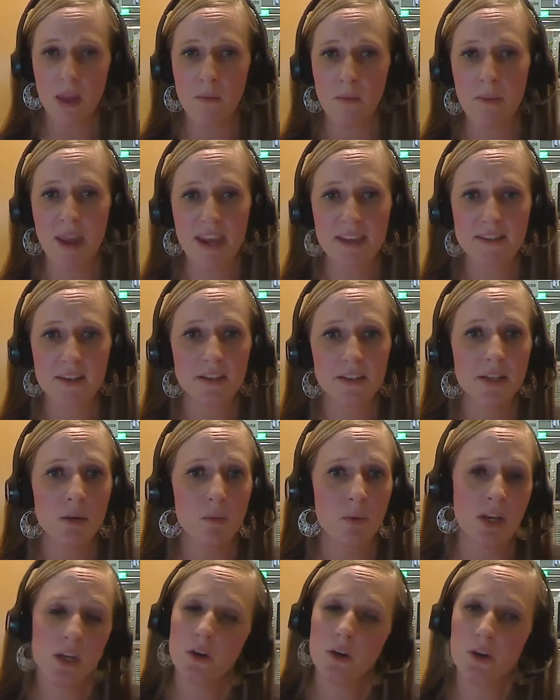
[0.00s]
Basically,
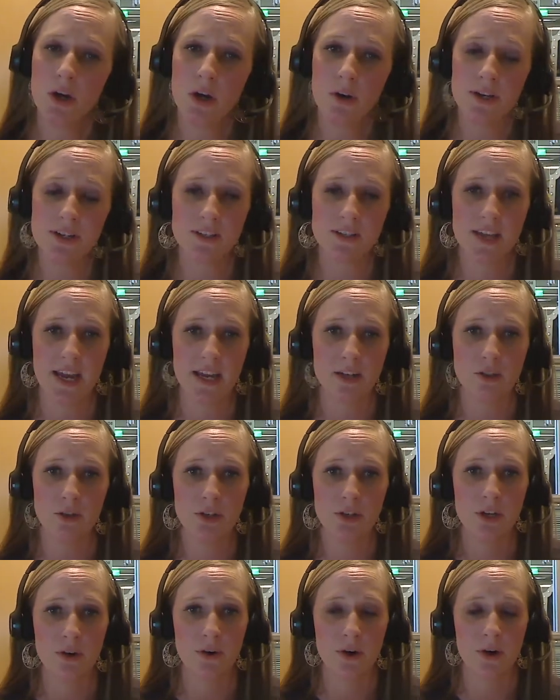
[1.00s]
when you go to
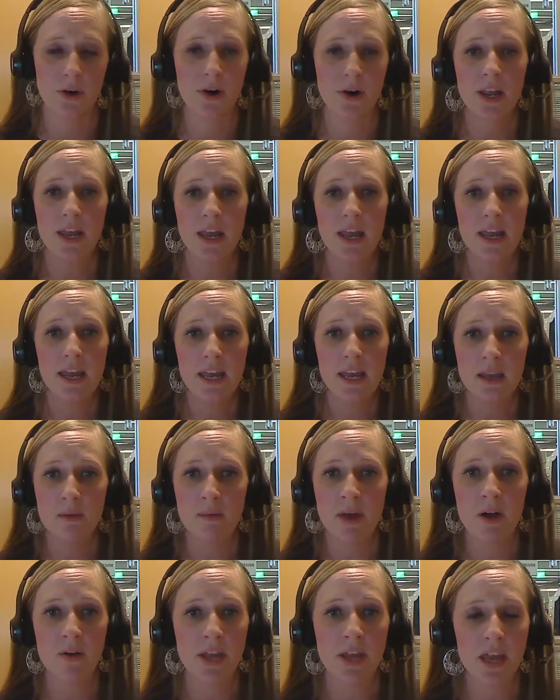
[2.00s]
schedule your
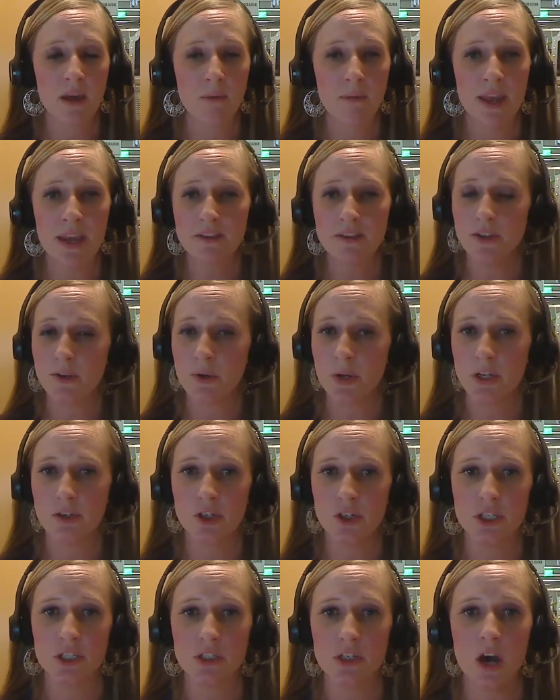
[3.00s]
email campaigns, you can
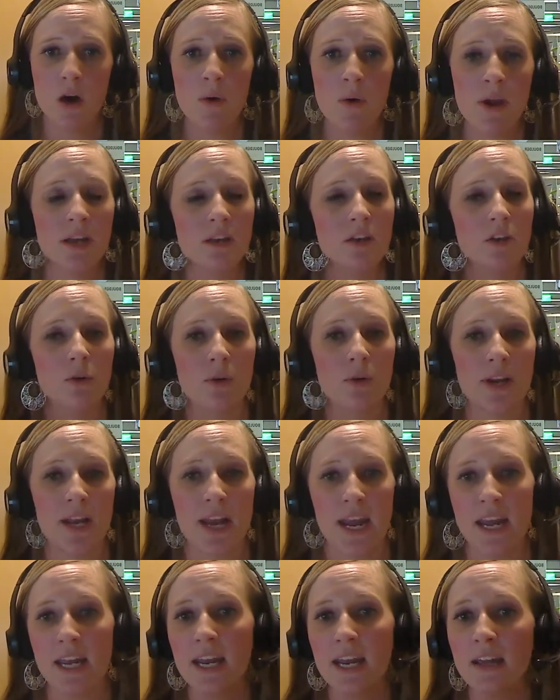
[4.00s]
just go in,
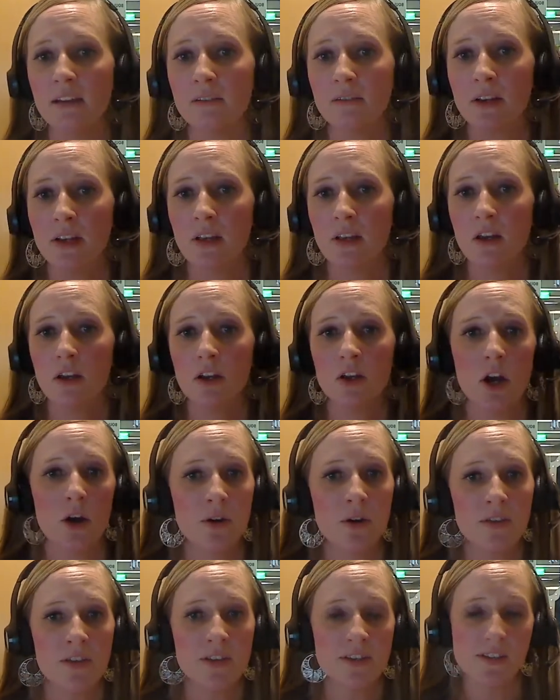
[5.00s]
create it, go
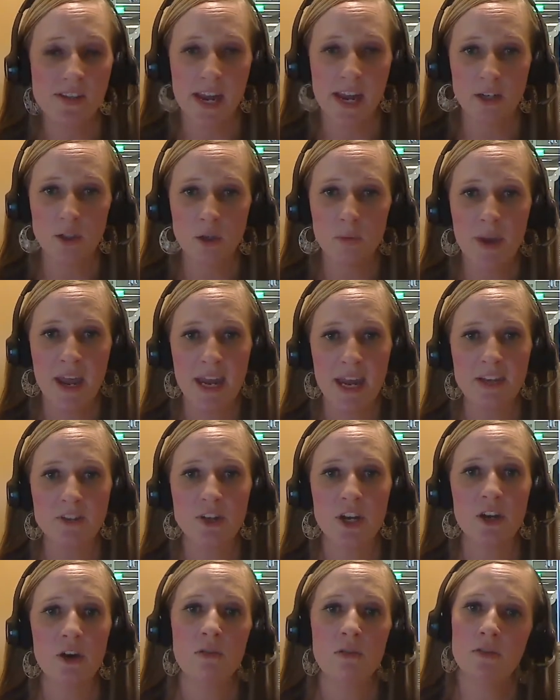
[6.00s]
to the schedule page,
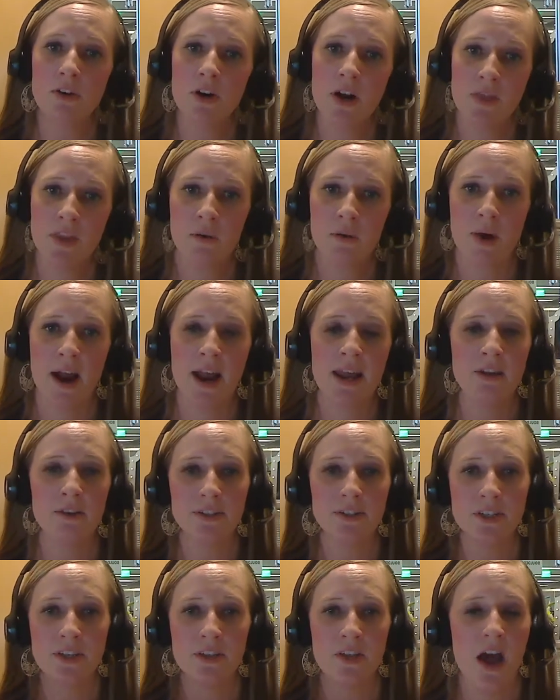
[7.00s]
and over on the right, you'll
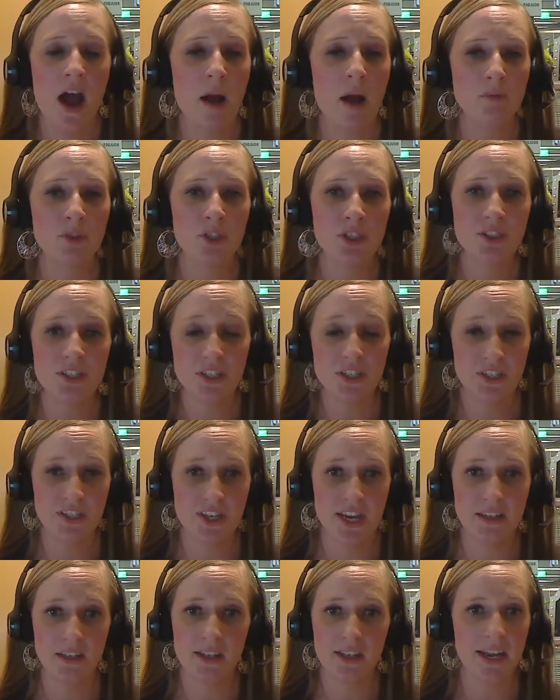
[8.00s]
see the option to
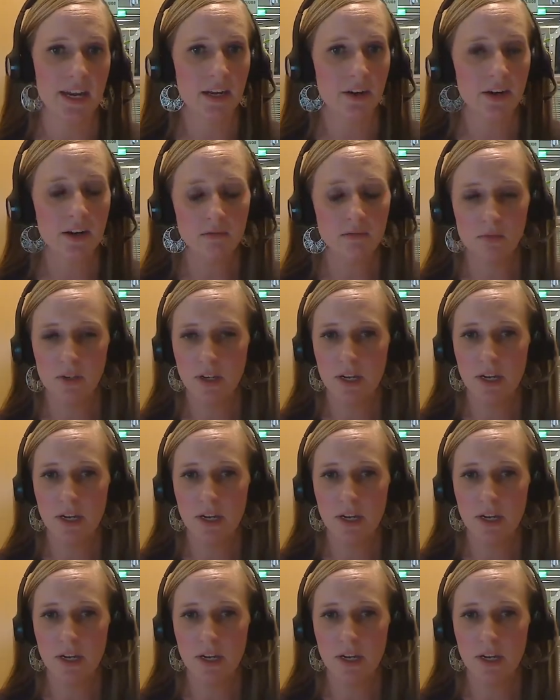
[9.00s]
send later.